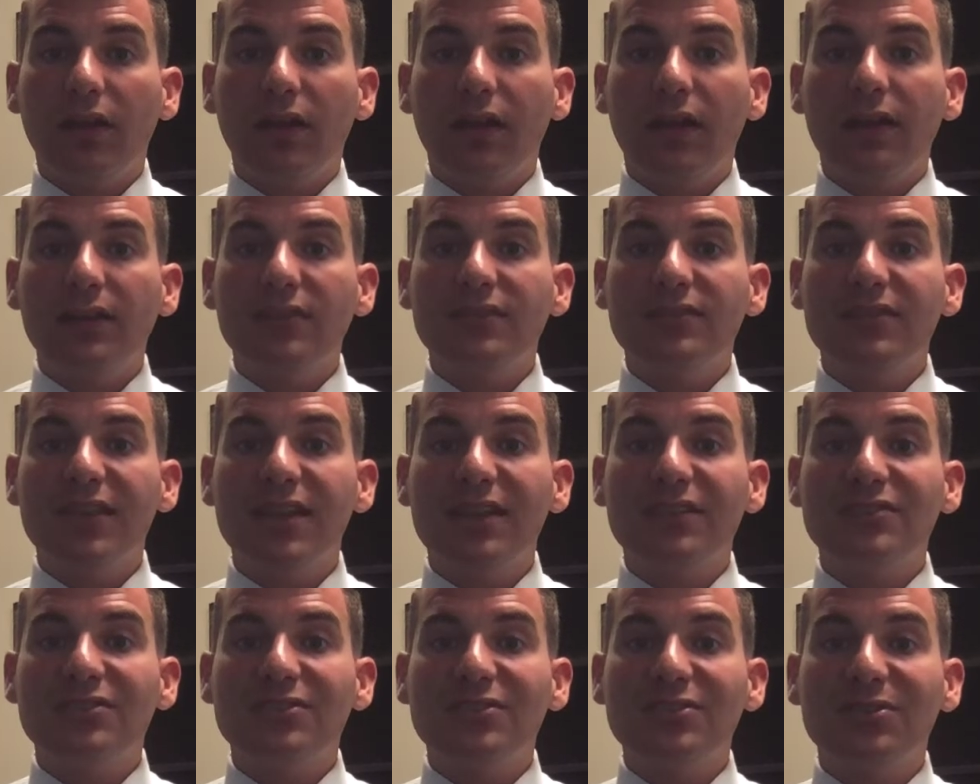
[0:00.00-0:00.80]
And
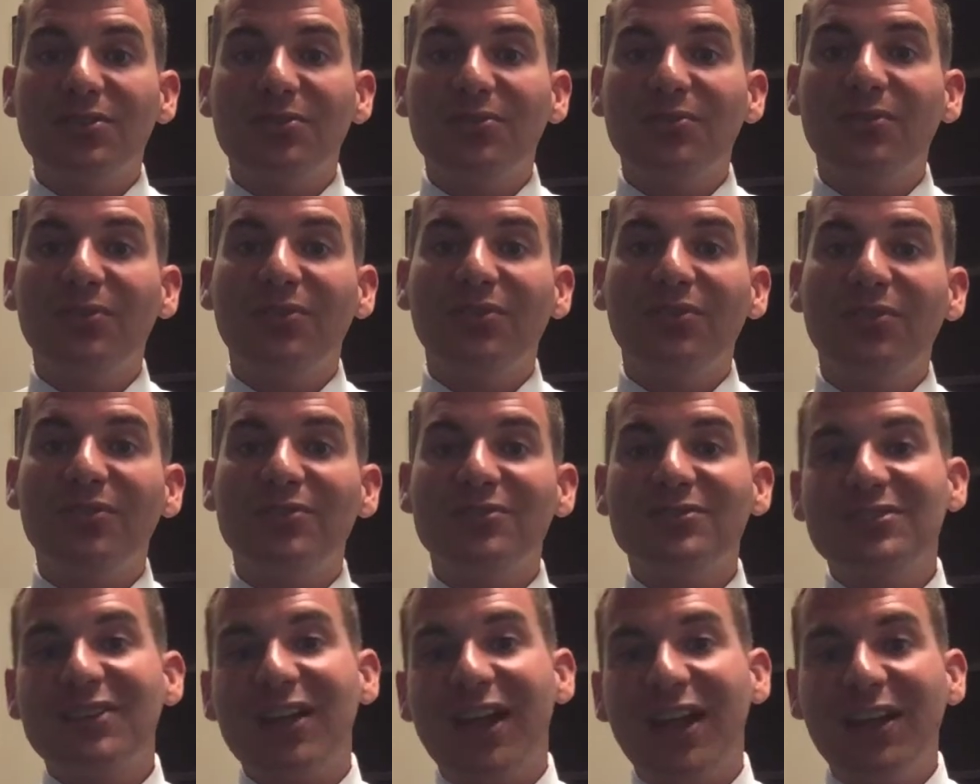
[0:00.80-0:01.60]
and so
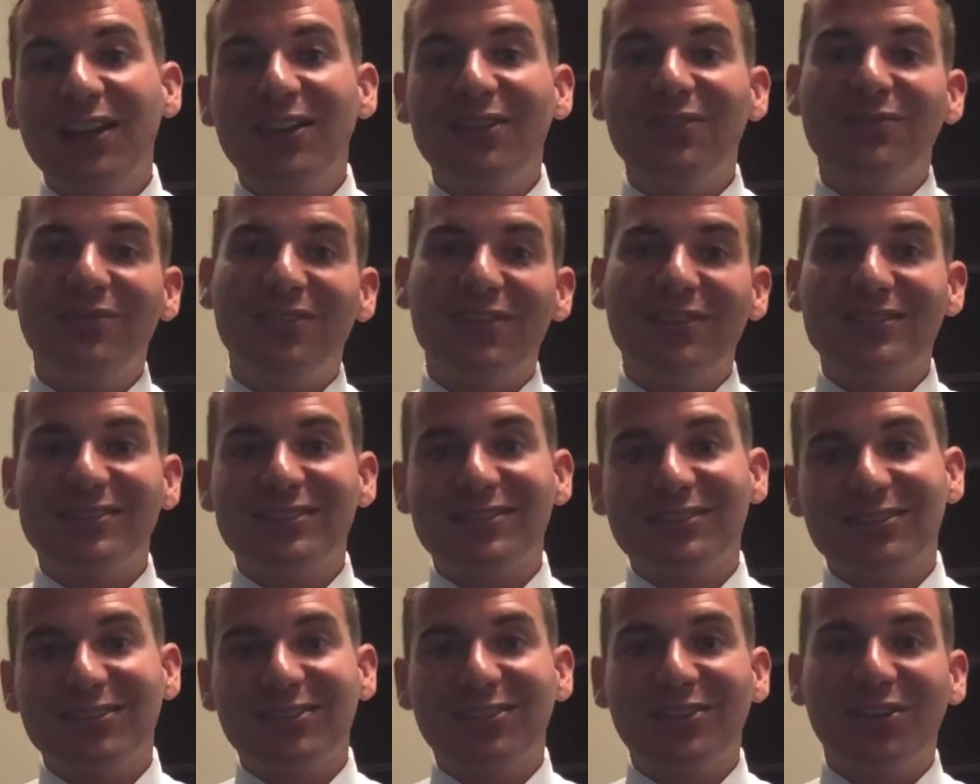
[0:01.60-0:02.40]
there's kind of
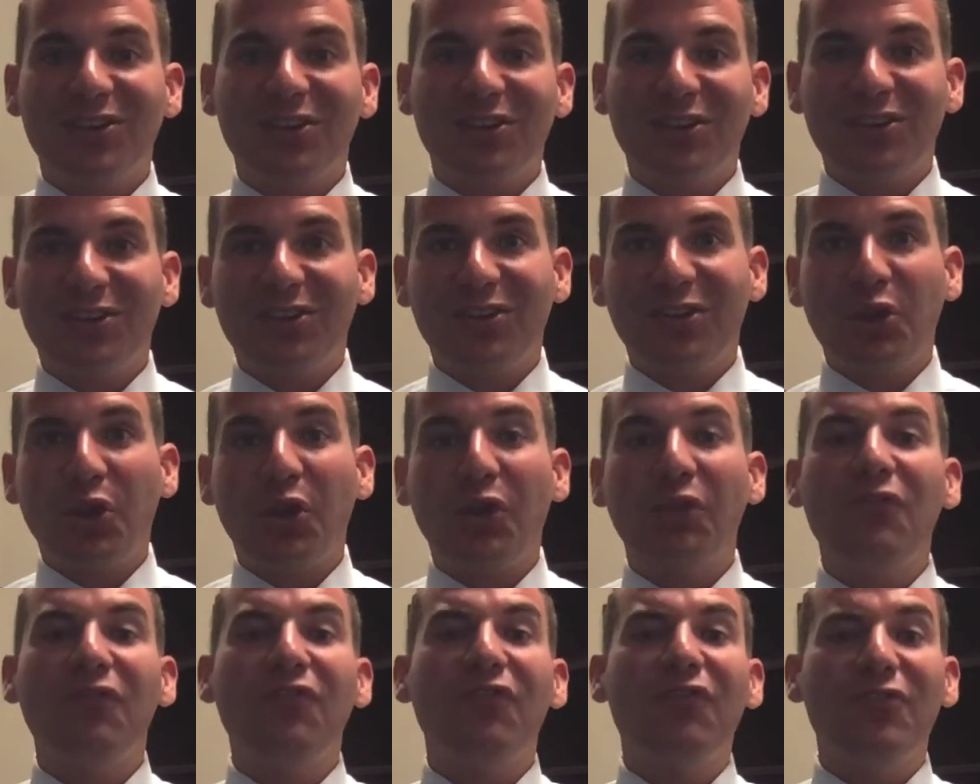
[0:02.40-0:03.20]
this
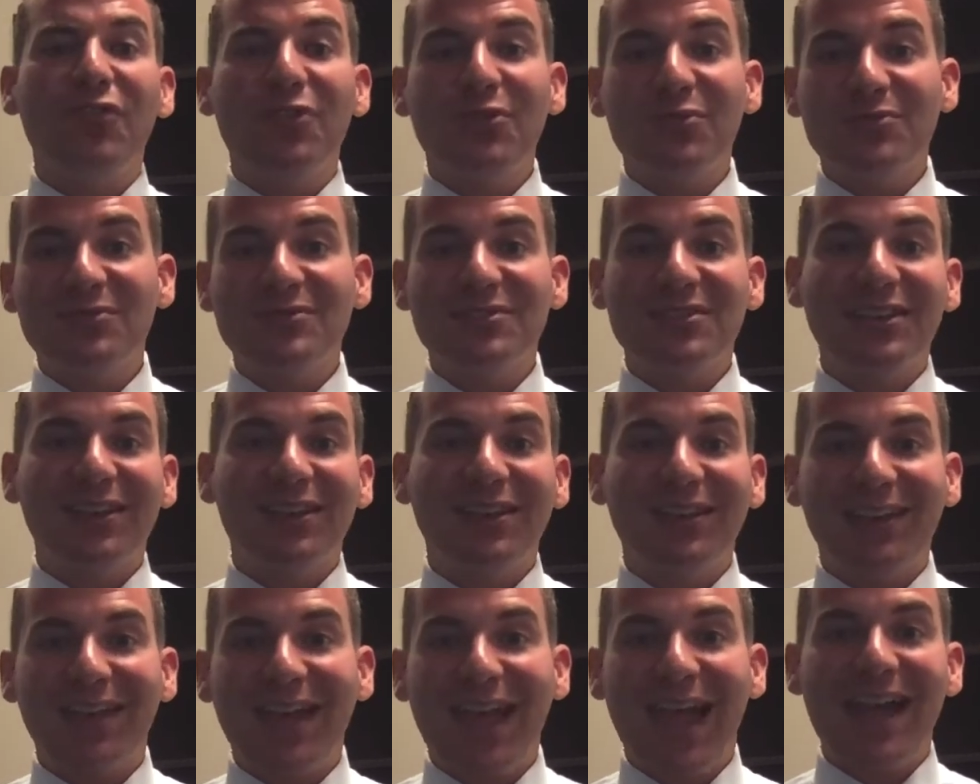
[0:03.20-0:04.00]

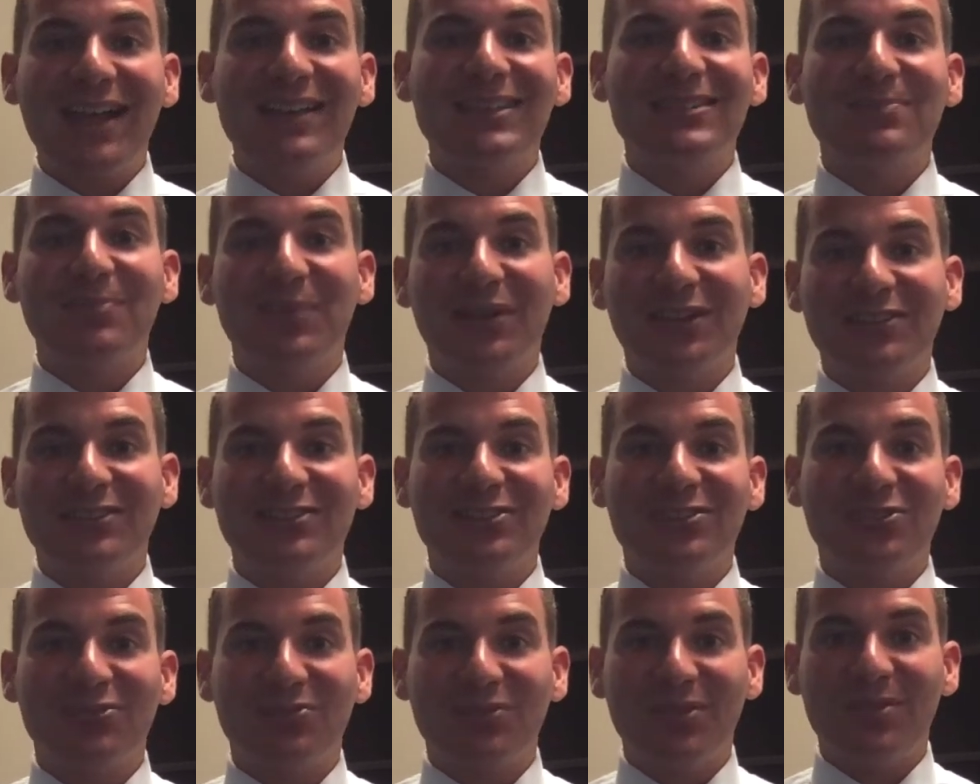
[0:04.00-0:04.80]
confusing aspect
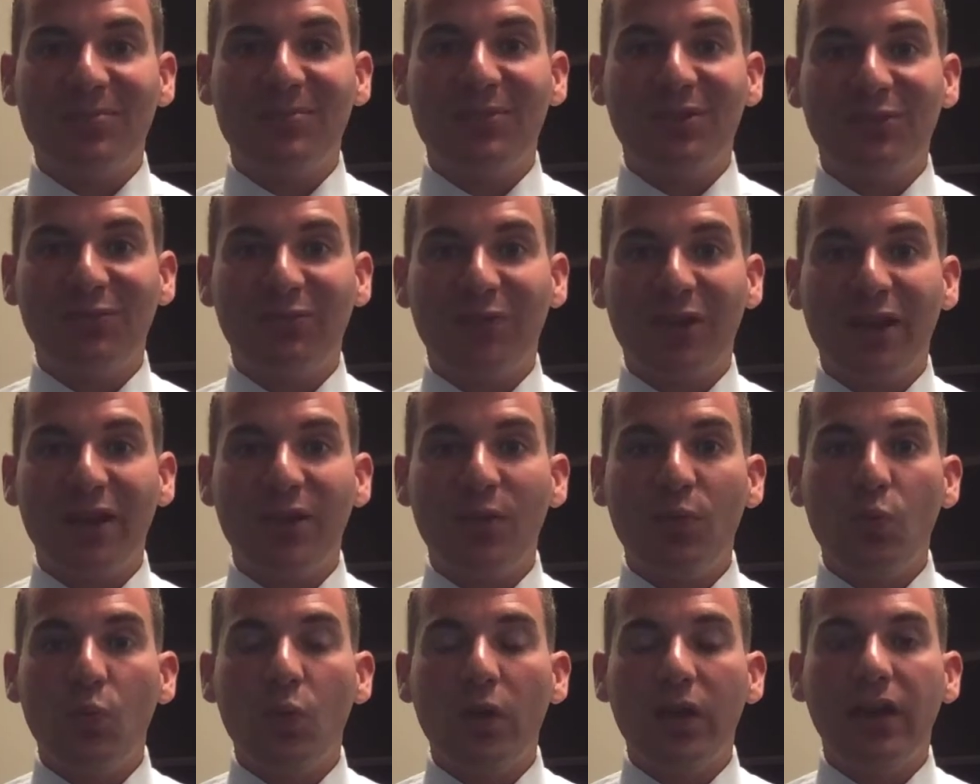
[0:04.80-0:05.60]
to treatment,
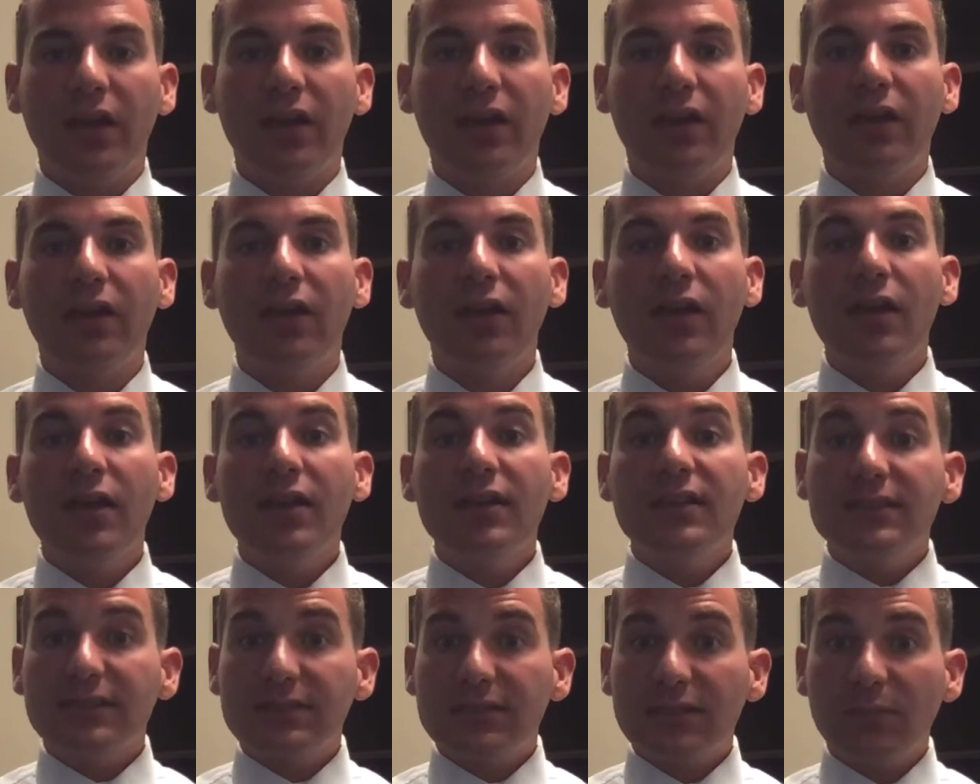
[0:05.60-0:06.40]
right? Where
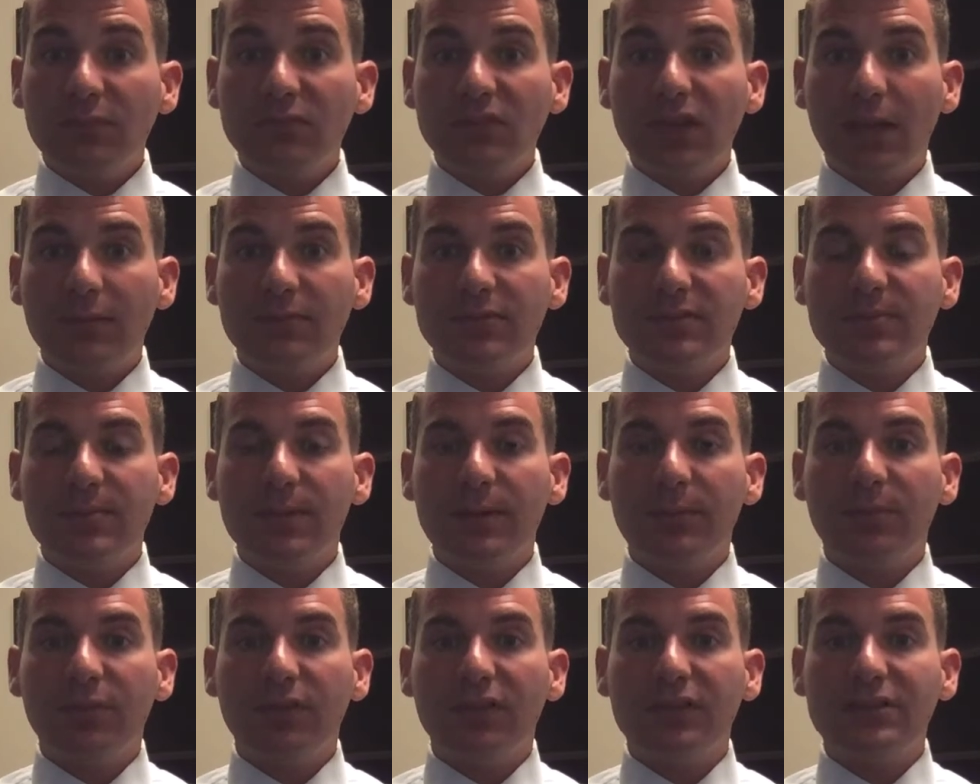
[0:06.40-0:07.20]
sometimes
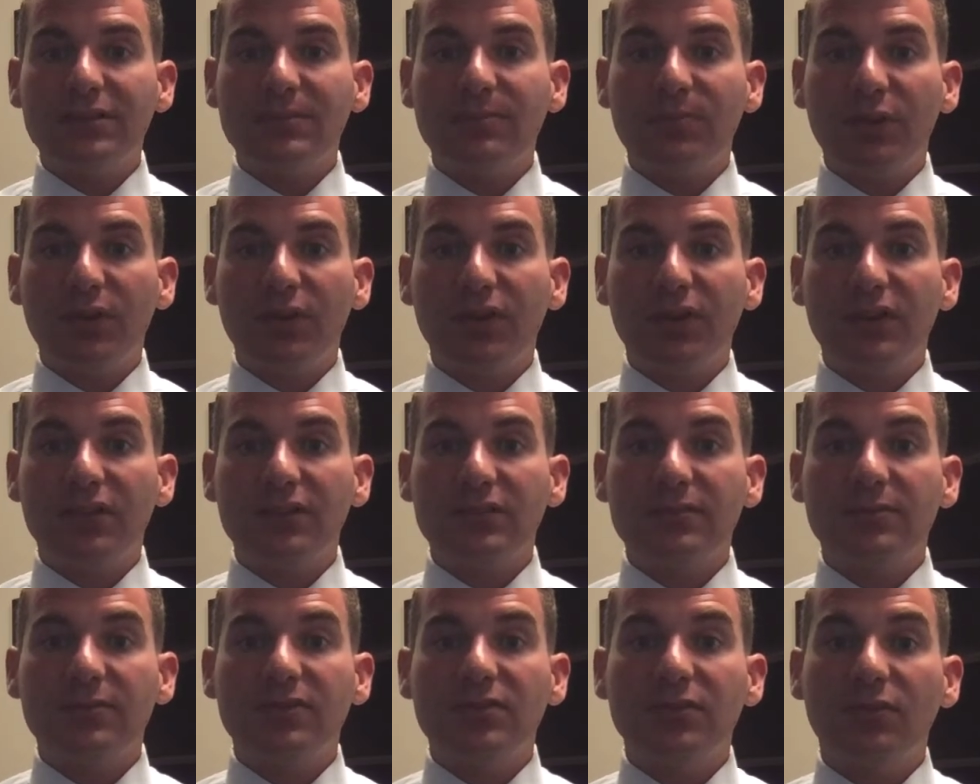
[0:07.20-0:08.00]
people
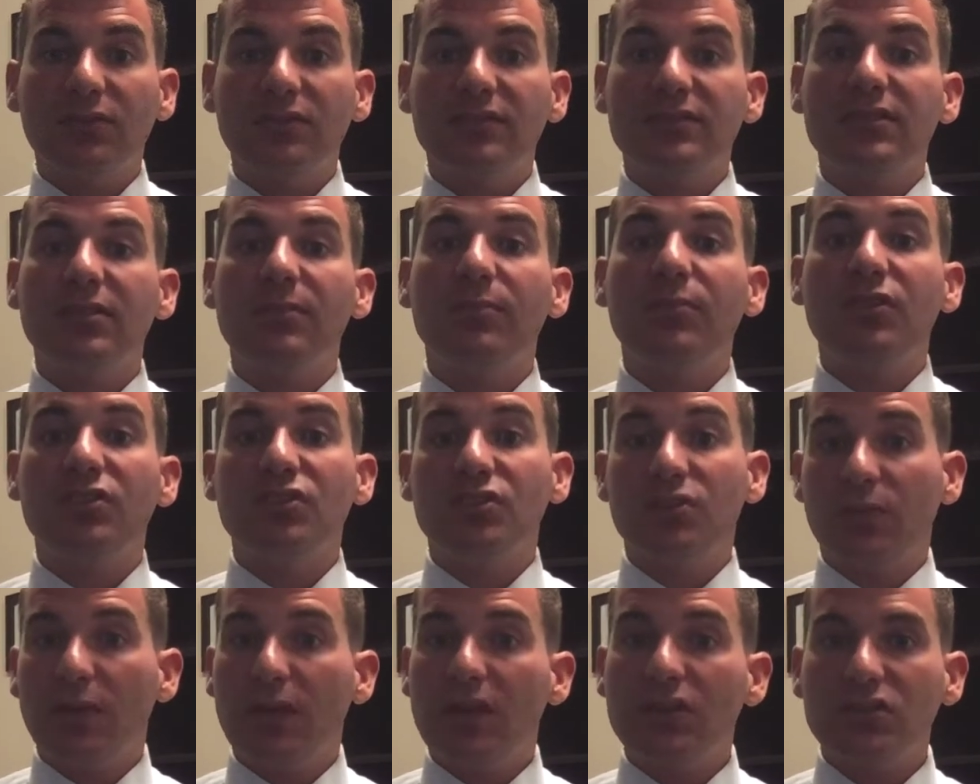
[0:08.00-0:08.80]
experience what's known as
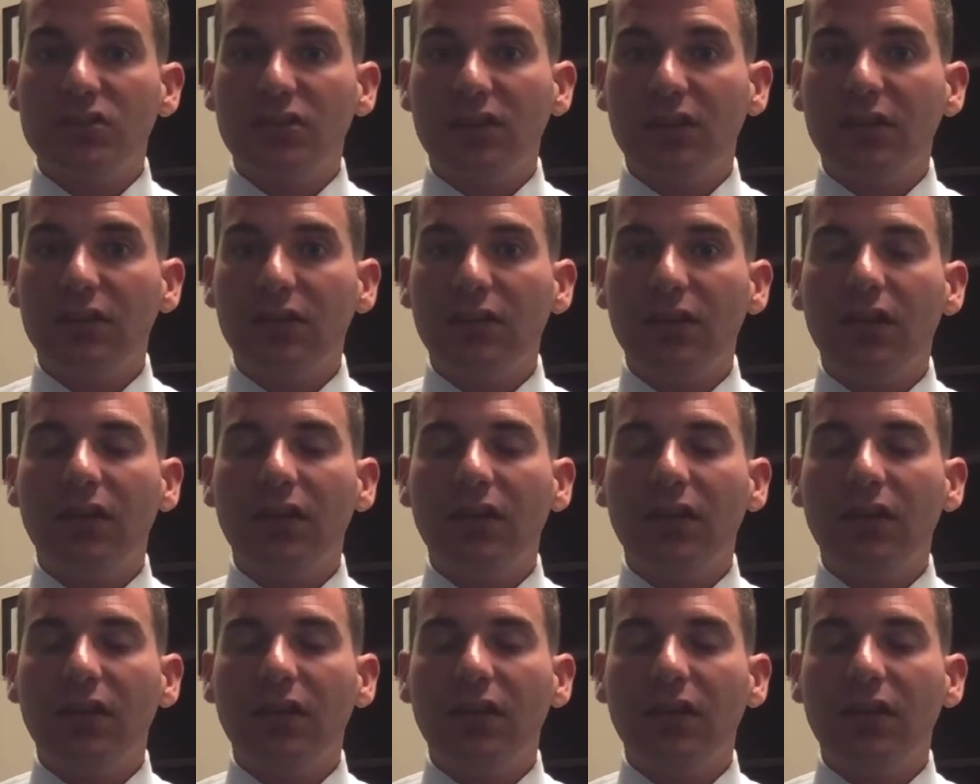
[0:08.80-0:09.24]
habituation.